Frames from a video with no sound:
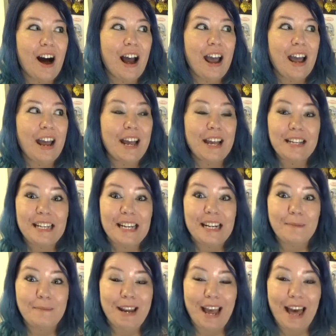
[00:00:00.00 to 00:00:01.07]
It is
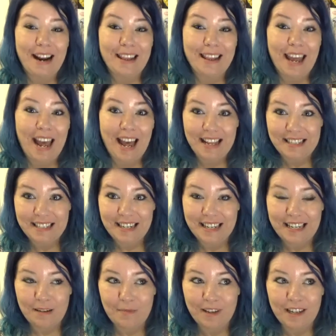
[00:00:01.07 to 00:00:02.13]
getting me out of the house and
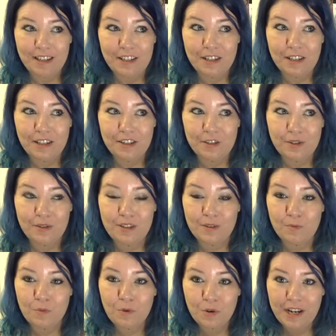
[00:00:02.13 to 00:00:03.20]
getting me to do
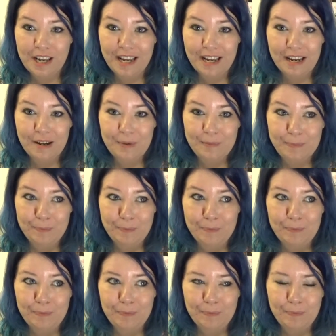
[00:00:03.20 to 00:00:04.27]
some walking,
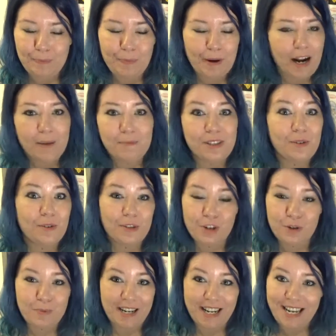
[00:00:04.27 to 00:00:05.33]
but I'm still
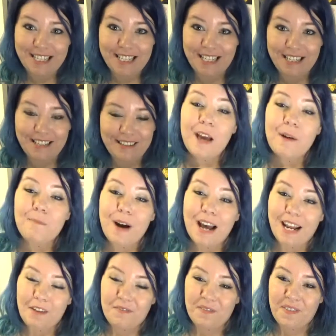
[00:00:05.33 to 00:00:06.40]
super lazy. My
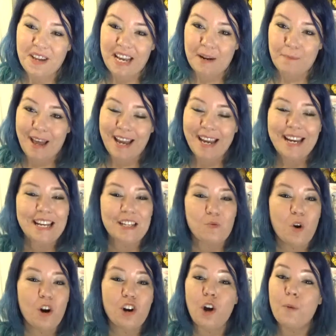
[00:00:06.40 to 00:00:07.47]
love of anime is
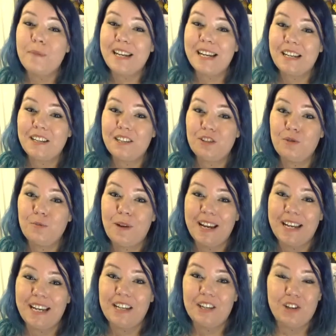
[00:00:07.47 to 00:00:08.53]
what got me into
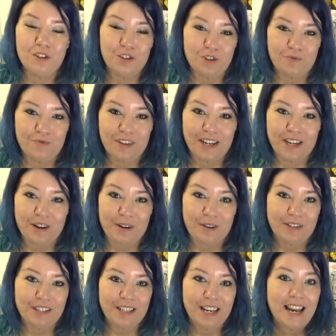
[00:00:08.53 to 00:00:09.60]
making YouTube
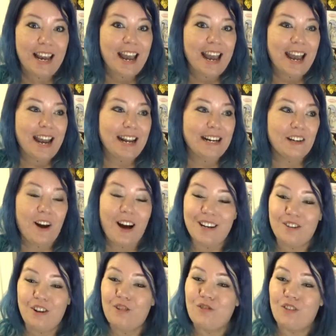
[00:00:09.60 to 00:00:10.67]
videos, and I
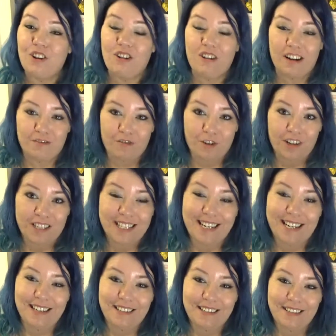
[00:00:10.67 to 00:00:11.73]
don't regret it for a
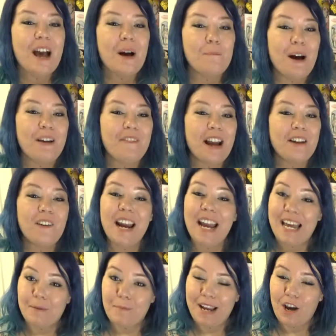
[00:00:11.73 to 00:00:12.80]
second. My favourite
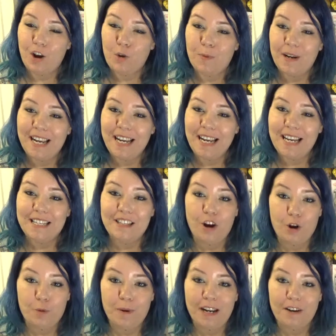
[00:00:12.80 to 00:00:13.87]
anime opening is the
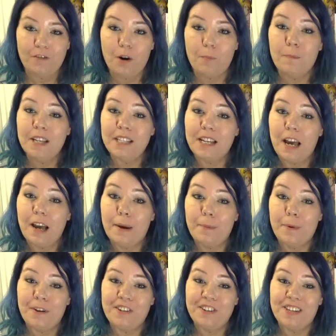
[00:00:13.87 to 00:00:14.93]
opening from Miss
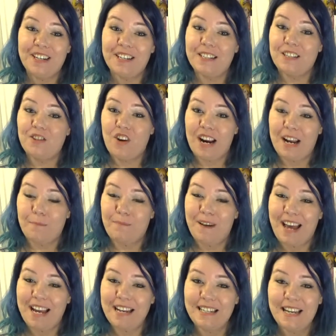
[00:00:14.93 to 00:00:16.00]
Kayoboshi's Dragon
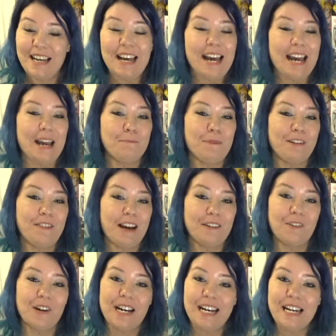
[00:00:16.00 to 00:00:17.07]
Maid, and my
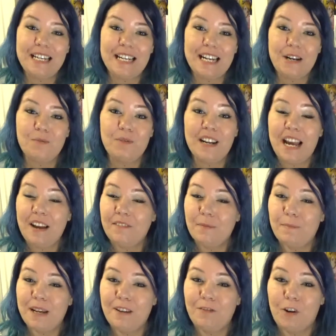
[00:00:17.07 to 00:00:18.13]
favourite ending would have to
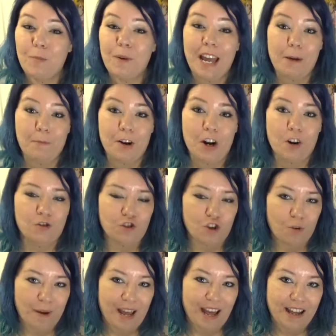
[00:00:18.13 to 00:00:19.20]
be from Gabriel
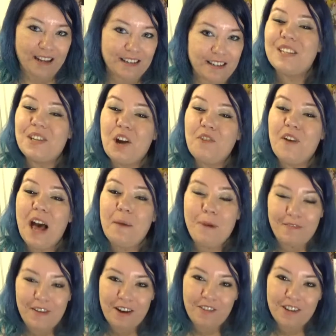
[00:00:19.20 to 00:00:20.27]
Dropout. So far, my
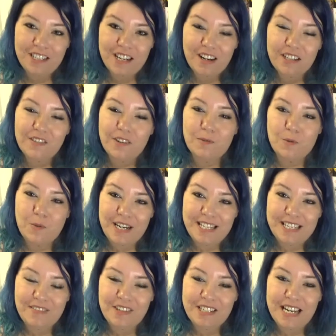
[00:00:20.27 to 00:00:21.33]
favourite series from
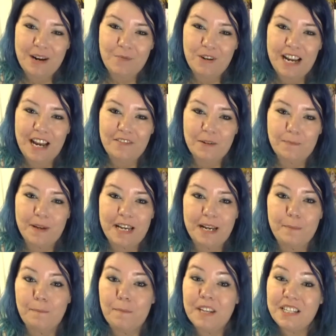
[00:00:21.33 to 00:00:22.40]
2017 would have to be
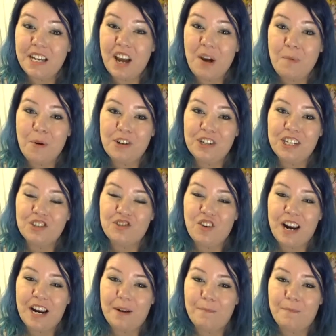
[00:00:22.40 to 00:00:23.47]
Miss Kayoboshi's
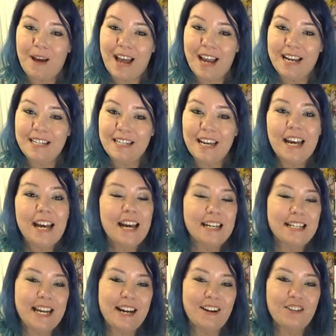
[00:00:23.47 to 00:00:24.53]
Dragon Maid,
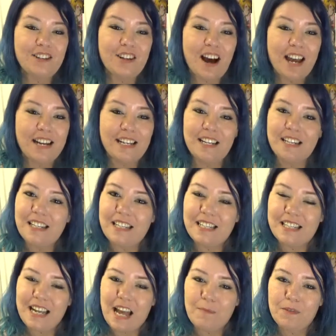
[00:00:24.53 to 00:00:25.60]
Attack on Titan,
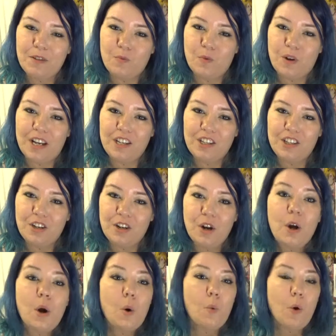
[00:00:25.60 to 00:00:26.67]
Scum's Wish,
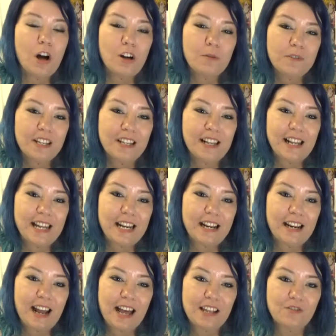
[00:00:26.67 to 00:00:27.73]
Welcome to the Elite
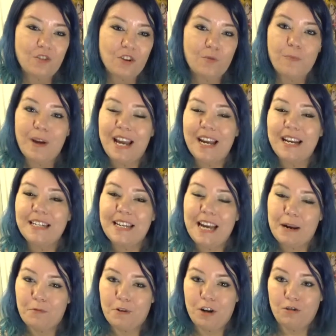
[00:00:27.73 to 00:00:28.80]
Classroom, and
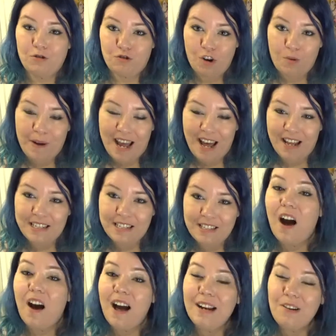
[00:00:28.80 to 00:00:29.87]
Gabriel Dropout.
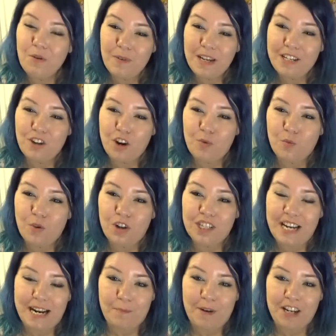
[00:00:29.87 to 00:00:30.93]
I normally don't watch
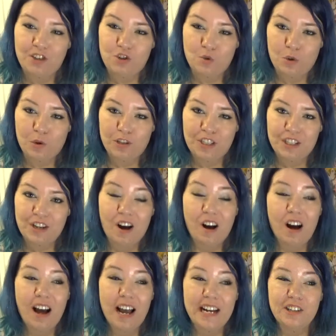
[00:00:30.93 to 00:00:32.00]
anime shorts.
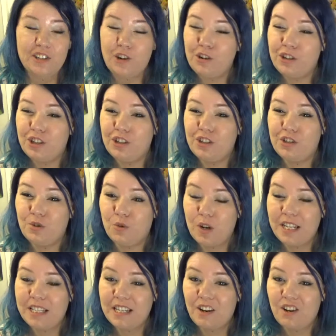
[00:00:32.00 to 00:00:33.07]
I don't enjoy
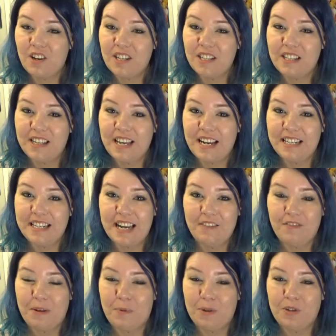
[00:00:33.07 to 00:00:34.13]
series that
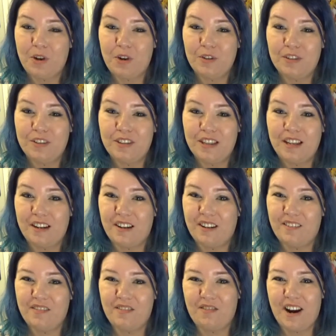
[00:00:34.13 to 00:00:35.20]
have episodes that
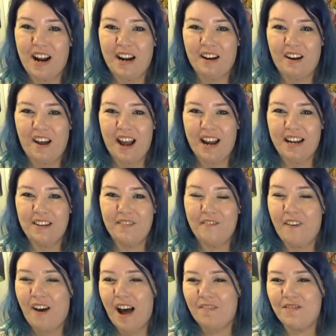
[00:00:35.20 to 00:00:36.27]
are around like
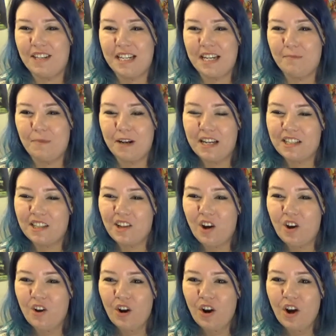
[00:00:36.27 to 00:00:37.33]
5 to 10 minutes
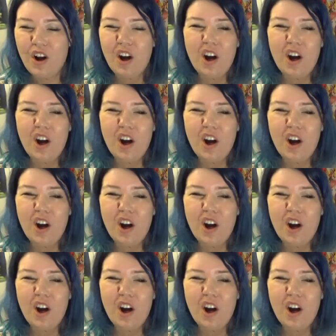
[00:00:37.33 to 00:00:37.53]
long.